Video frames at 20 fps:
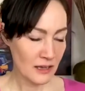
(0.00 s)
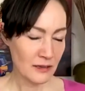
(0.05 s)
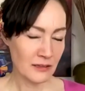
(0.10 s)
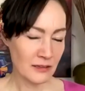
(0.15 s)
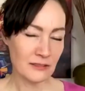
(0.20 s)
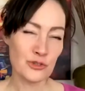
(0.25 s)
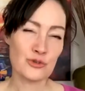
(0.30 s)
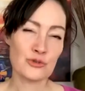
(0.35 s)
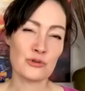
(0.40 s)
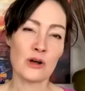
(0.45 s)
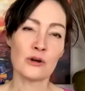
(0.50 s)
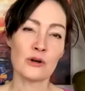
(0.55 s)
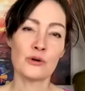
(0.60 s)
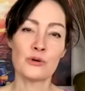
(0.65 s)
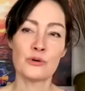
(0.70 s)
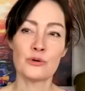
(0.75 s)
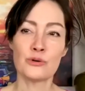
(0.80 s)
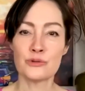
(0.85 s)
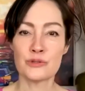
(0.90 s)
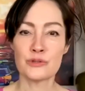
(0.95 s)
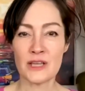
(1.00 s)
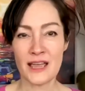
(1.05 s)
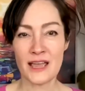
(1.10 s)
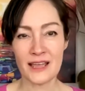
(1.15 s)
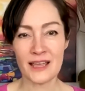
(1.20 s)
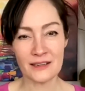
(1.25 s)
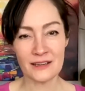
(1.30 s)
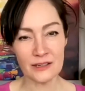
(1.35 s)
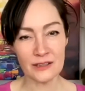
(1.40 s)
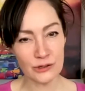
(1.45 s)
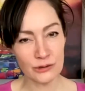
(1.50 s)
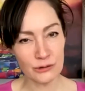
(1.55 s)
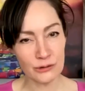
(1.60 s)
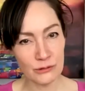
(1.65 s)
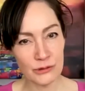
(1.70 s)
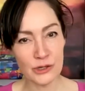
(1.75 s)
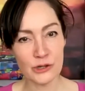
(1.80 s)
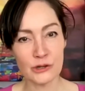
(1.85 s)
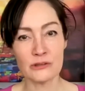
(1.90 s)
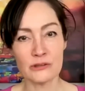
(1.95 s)
struggles and
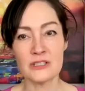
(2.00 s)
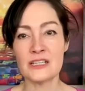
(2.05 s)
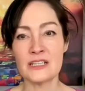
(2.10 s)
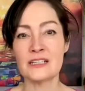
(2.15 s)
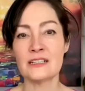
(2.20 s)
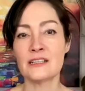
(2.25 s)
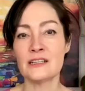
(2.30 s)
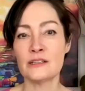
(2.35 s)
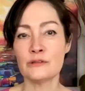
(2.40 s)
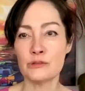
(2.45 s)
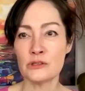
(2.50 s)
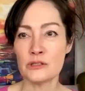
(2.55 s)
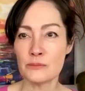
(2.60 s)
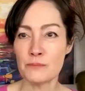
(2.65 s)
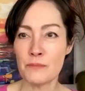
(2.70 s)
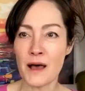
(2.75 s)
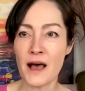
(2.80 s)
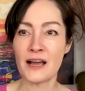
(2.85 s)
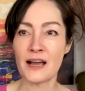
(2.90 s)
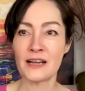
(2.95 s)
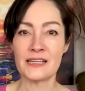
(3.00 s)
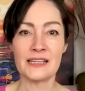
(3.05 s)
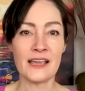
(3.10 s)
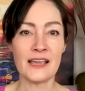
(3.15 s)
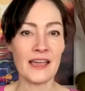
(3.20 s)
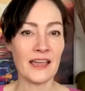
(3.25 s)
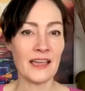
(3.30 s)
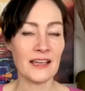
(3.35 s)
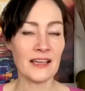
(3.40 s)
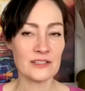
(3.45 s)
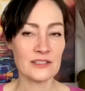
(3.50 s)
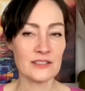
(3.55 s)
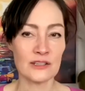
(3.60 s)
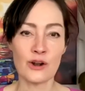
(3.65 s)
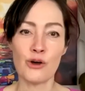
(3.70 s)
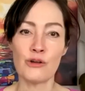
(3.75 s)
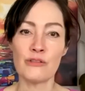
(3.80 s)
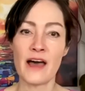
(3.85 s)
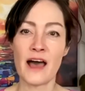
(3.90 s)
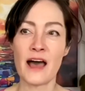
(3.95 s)
you're dealing with the body aches and
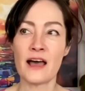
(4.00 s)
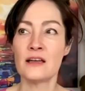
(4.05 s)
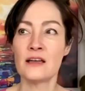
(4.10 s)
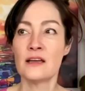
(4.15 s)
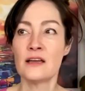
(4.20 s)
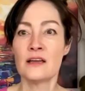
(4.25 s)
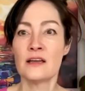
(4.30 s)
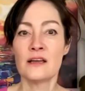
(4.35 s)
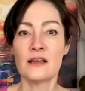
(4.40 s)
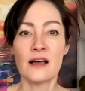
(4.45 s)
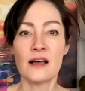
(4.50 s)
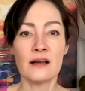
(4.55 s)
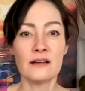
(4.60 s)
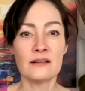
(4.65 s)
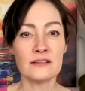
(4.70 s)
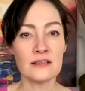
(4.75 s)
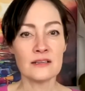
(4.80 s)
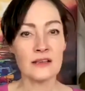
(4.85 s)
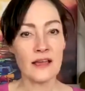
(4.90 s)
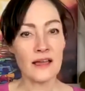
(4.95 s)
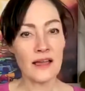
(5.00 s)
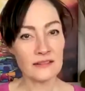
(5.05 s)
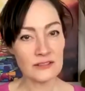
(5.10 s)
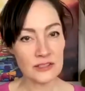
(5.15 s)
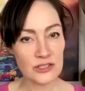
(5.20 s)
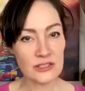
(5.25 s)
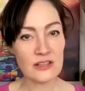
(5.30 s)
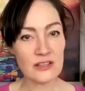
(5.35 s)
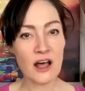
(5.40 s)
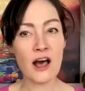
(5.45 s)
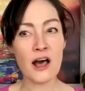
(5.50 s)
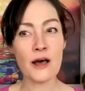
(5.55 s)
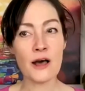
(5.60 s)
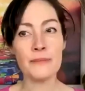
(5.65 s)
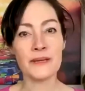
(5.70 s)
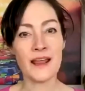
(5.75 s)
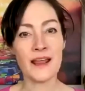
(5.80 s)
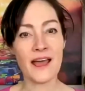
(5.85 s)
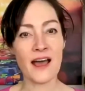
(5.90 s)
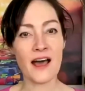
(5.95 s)
all that, stop
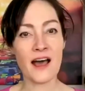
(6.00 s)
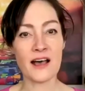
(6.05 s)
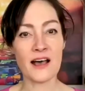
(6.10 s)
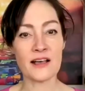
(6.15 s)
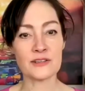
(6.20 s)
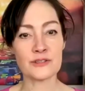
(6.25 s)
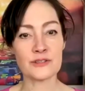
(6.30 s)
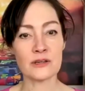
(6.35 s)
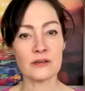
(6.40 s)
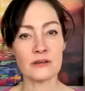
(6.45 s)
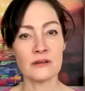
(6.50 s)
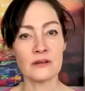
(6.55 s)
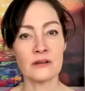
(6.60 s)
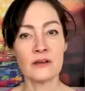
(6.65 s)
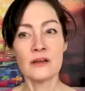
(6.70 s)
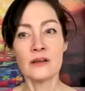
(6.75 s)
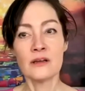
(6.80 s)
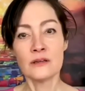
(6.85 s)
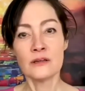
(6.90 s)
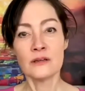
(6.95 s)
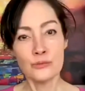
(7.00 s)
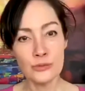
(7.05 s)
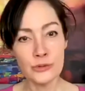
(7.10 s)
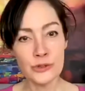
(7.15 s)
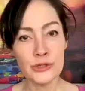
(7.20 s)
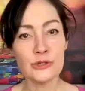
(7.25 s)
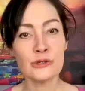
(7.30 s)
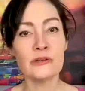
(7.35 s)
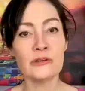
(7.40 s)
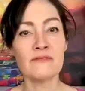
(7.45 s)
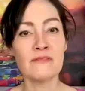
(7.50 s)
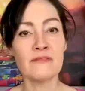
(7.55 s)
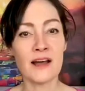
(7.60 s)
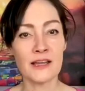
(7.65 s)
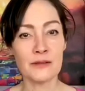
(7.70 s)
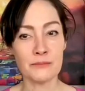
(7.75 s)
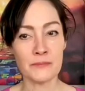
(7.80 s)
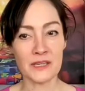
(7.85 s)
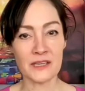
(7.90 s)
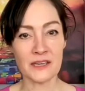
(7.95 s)
and ask, will you
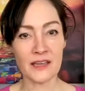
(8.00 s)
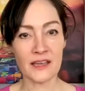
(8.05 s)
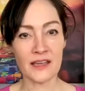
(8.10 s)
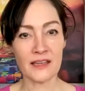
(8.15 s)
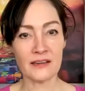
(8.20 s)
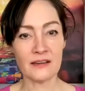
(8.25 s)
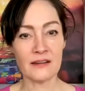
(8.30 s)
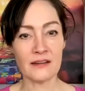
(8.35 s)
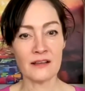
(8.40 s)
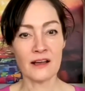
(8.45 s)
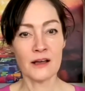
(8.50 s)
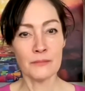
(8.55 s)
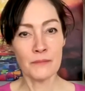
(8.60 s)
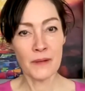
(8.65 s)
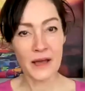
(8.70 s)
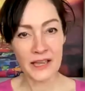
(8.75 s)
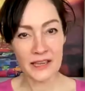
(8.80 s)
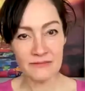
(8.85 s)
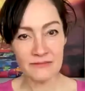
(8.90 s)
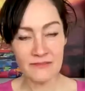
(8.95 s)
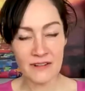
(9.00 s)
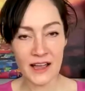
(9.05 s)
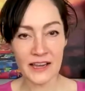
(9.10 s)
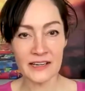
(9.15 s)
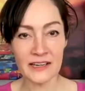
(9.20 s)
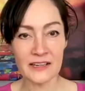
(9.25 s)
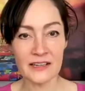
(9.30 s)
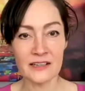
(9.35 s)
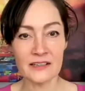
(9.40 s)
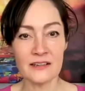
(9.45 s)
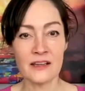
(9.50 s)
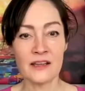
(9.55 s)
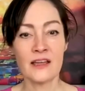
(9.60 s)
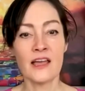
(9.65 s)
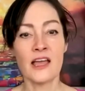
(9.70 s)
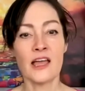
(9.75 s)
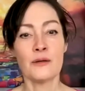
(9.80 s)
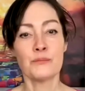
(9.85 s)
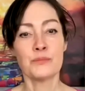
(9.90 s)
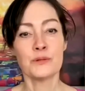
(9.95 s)
invite me in? Am I invited?
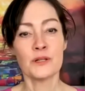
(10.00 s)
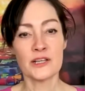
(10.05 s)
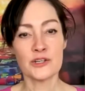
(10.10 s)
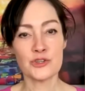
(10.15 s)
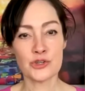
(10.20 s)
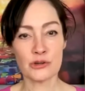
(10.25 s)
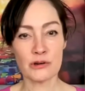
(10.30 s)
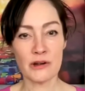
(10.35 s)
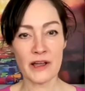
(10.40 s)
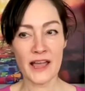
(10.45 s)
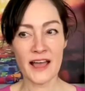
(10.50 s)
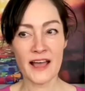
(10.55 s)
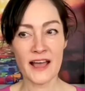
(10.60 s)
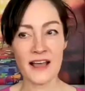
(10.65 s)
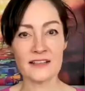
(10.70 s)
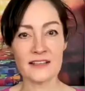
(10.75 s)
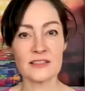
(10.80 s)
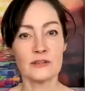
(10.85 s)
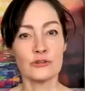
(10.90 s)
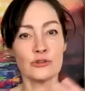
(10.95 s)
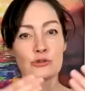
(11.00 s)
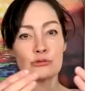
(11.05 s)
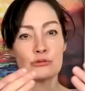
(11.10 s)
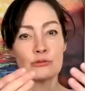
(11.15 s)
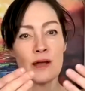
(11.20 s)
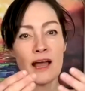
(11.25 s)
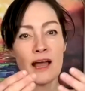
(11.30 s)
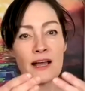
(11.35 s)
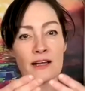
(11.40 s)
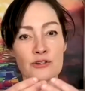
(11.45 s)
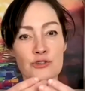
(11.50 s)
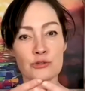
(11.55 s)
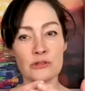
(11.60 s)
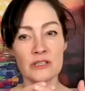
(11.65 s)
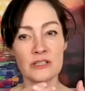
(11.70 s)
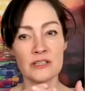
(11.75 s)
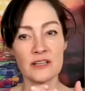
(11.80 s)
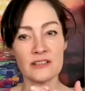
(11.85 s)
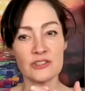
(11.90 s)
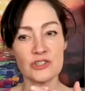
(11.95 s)
And place your hands, and gradually that